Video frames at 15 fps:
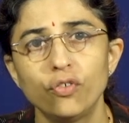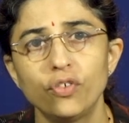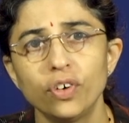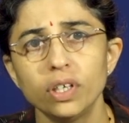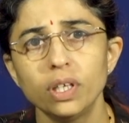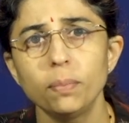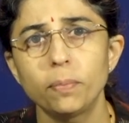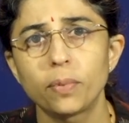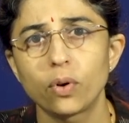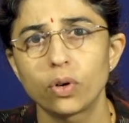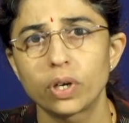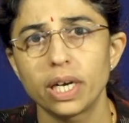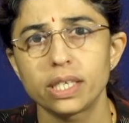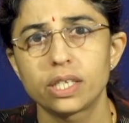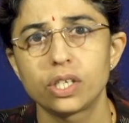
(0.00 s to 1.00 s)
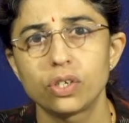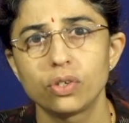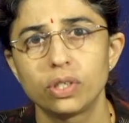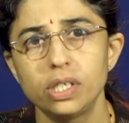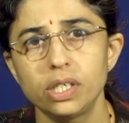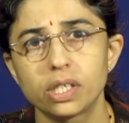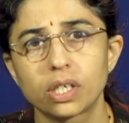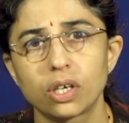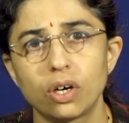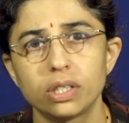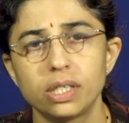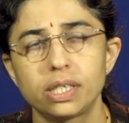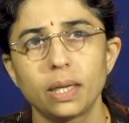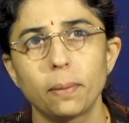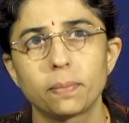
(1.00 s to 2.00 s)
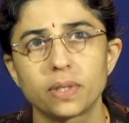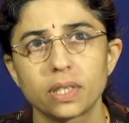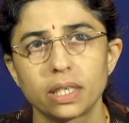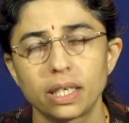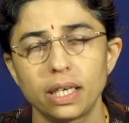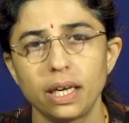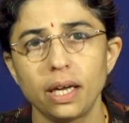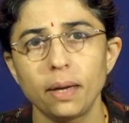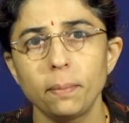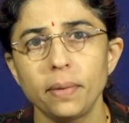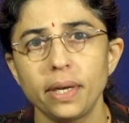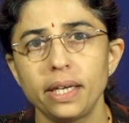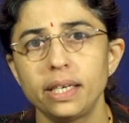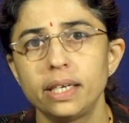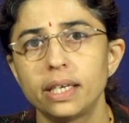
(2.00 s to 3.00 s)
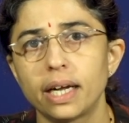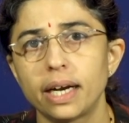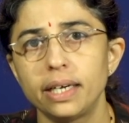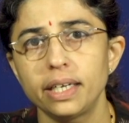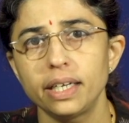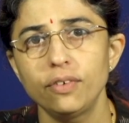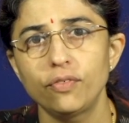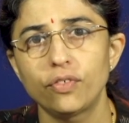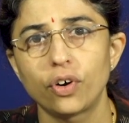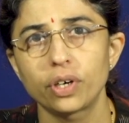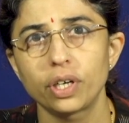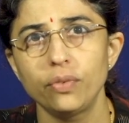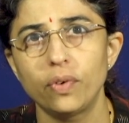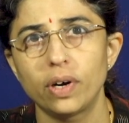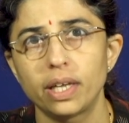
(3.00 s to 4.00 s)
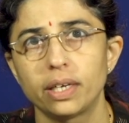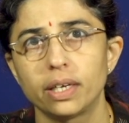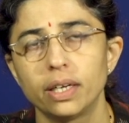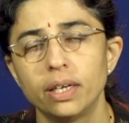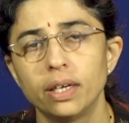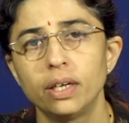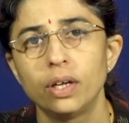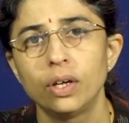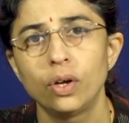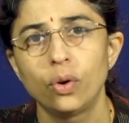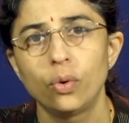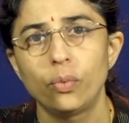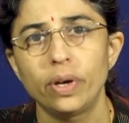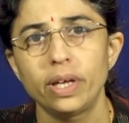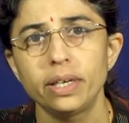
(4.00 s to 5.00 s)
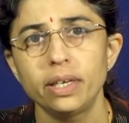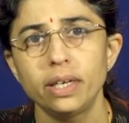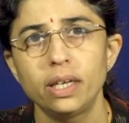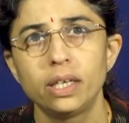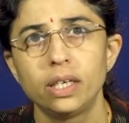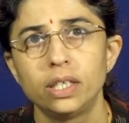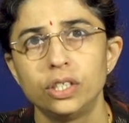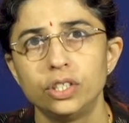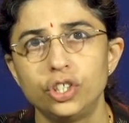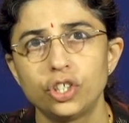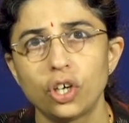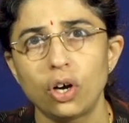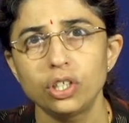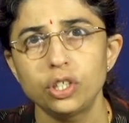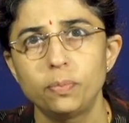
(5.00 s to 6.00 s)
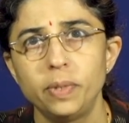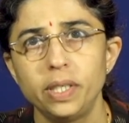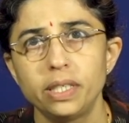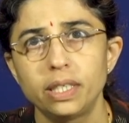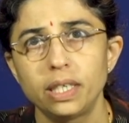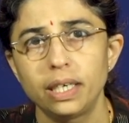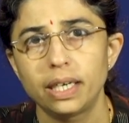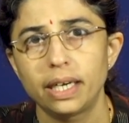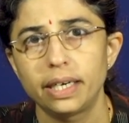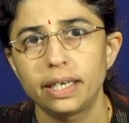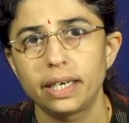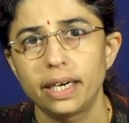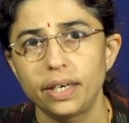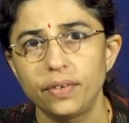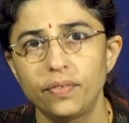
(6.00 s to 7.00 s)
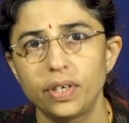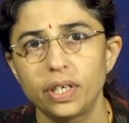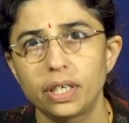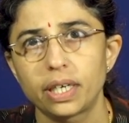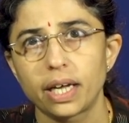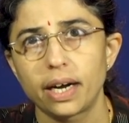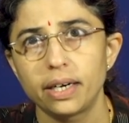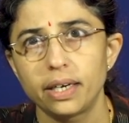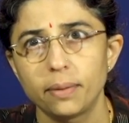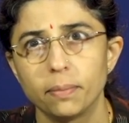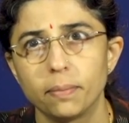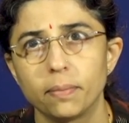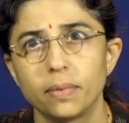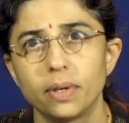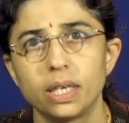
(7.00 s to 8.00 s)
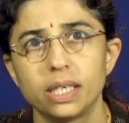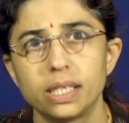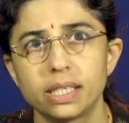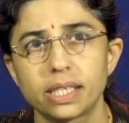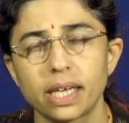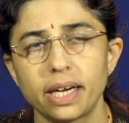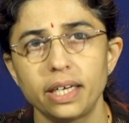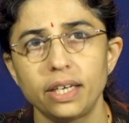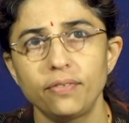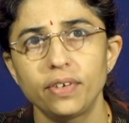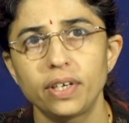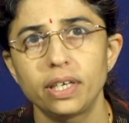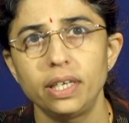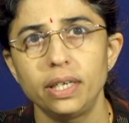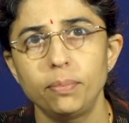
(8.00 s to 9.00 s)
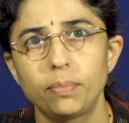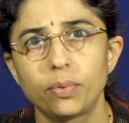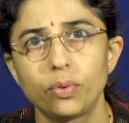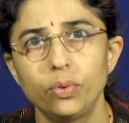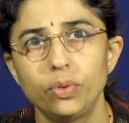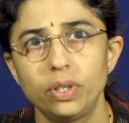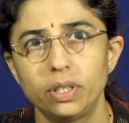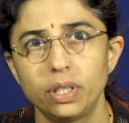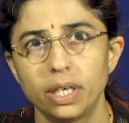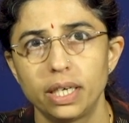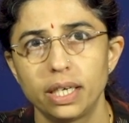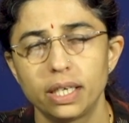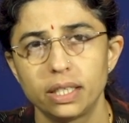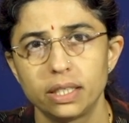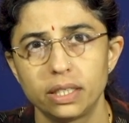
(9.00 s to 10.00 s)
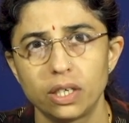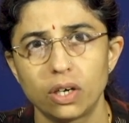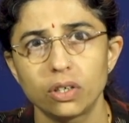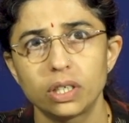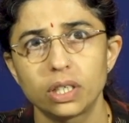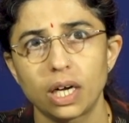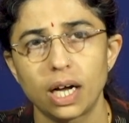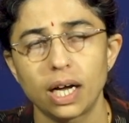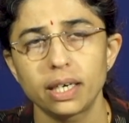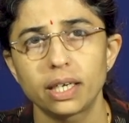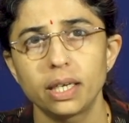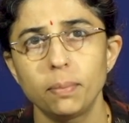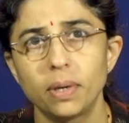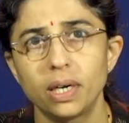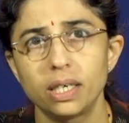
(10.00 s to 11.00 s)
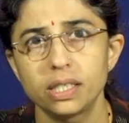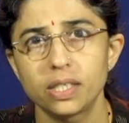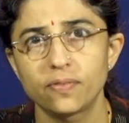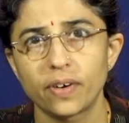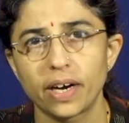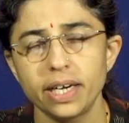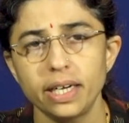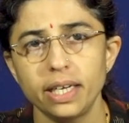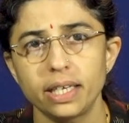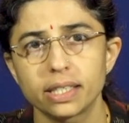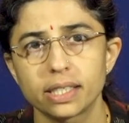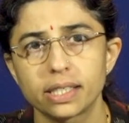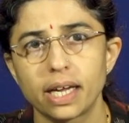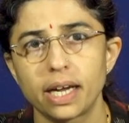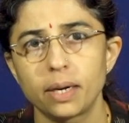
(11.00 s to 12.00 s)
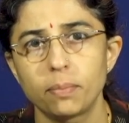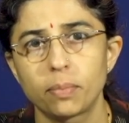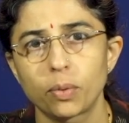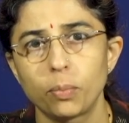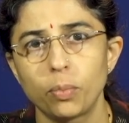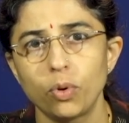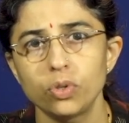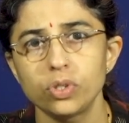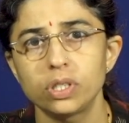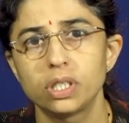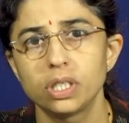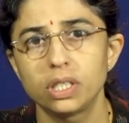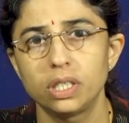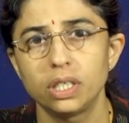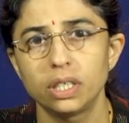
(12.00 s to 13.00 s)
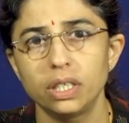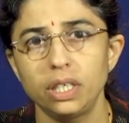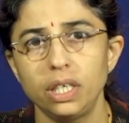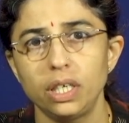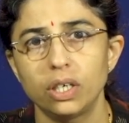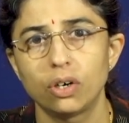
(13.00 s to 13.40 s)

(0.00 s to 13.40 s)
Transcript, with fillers: Further progress to this concept came in 1941 when George Beadle and Edward Tatum scientifically proved Dr. Archibald's findings and proposed the theory